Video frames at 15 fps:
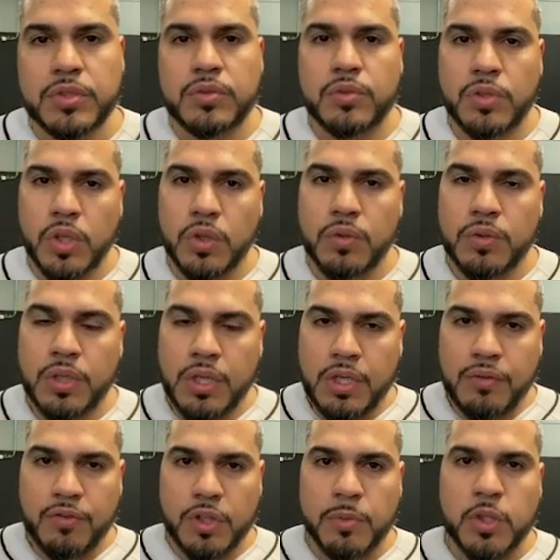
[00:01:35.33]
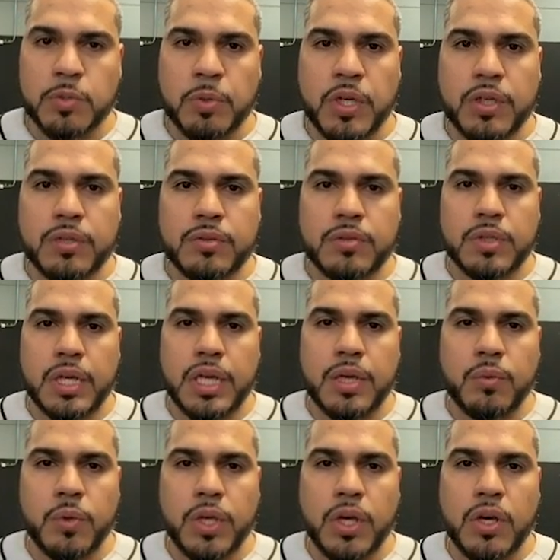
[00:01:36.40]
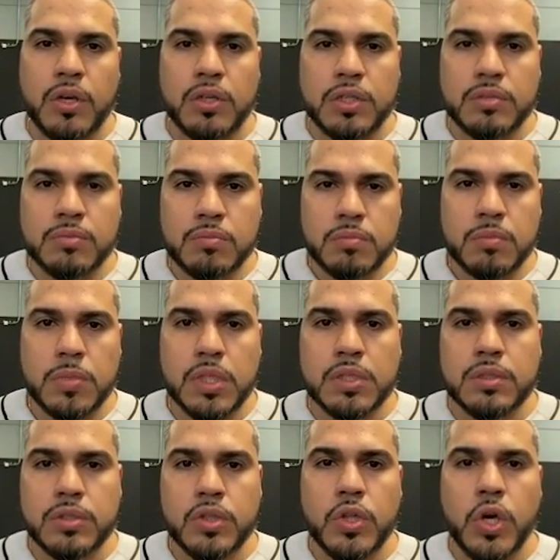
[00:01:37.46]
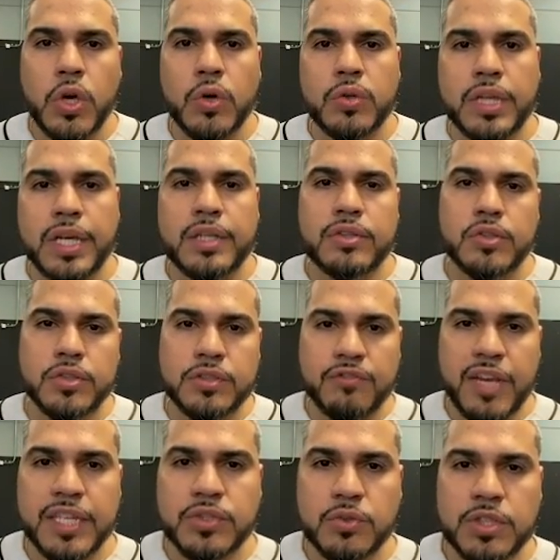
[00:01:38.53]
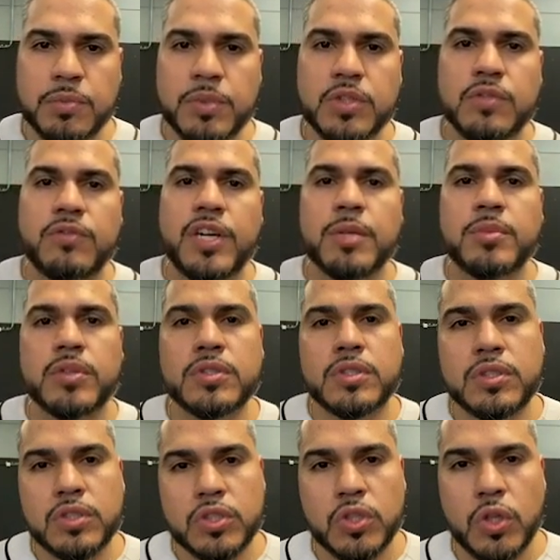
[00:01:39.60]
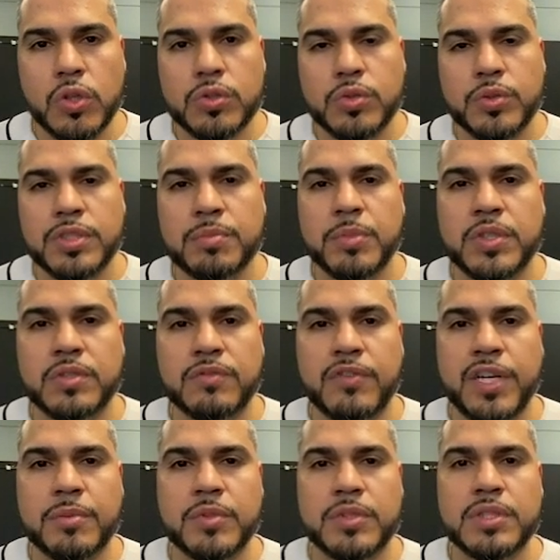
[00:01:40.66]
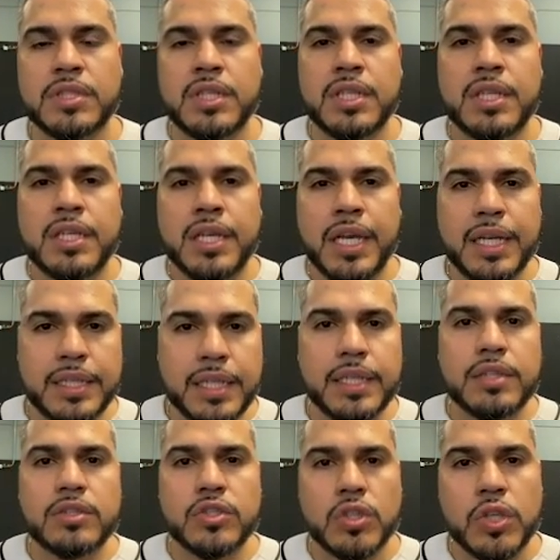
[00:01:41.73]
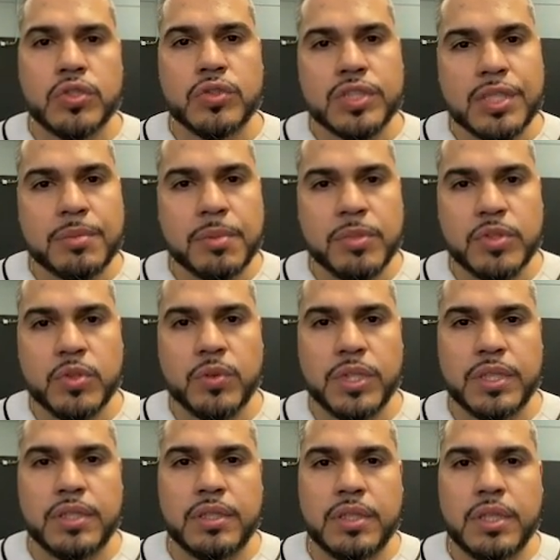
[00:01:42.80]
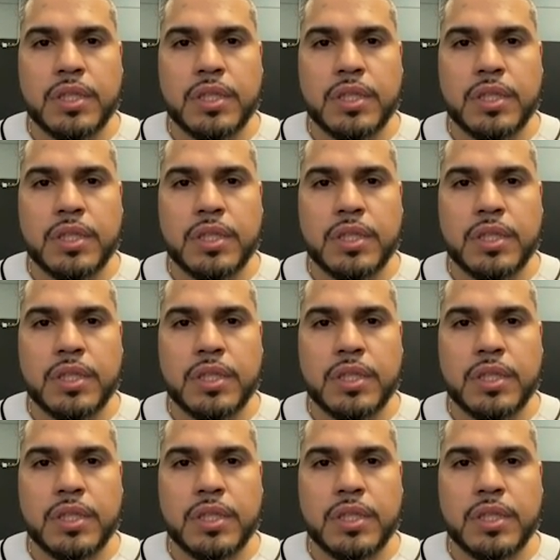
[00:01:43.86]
For the most part, we all know that there's fast twitch muscle fibers, slow twitch muscle fibers, and then there's also some in between.